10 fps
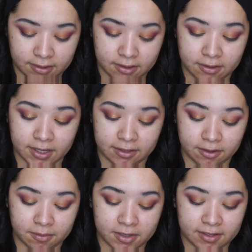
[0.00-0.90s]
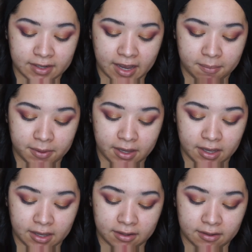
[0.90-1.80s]
Okay, so I'm just tapping
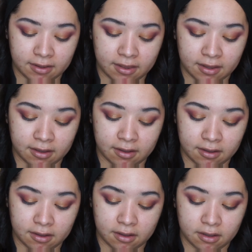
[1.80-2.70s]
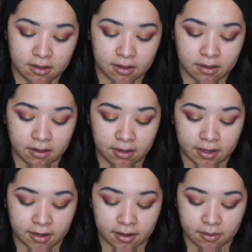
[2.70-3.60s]
into the
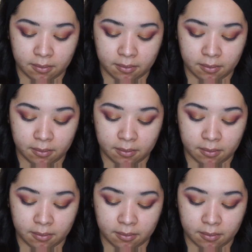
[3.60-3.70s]
glitter